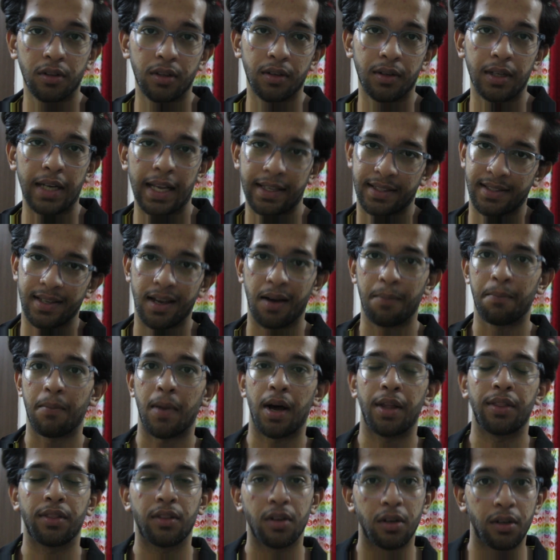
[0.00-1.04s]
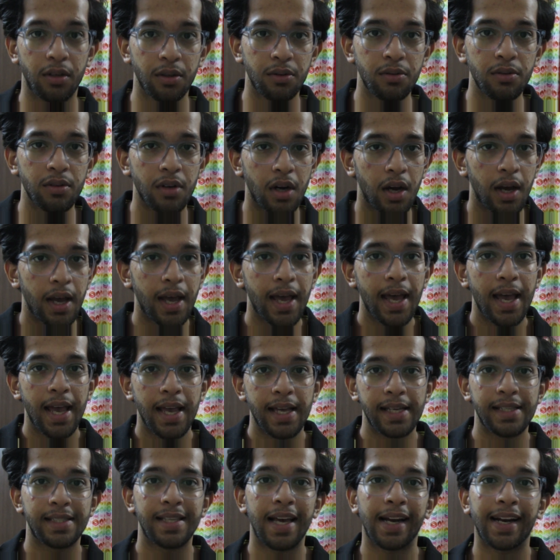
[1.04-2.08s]
let's say a month or two,
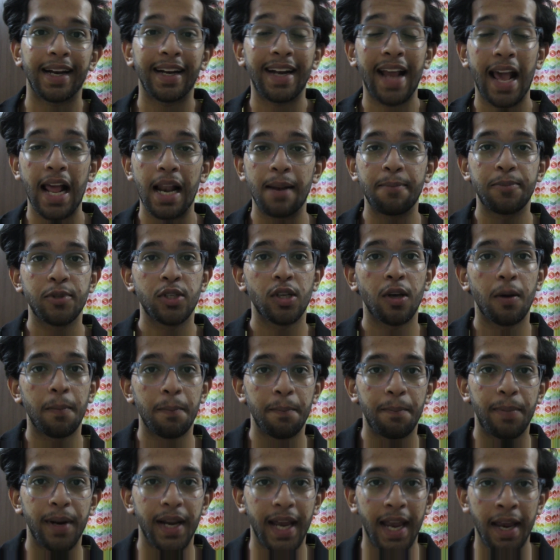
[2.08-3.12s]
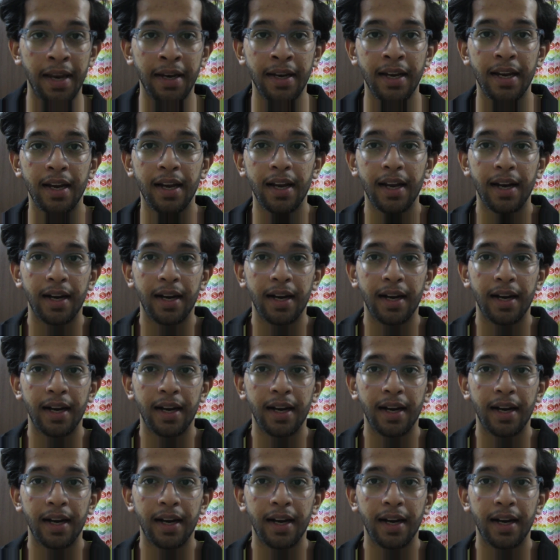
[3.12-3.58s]
is that it helps your brain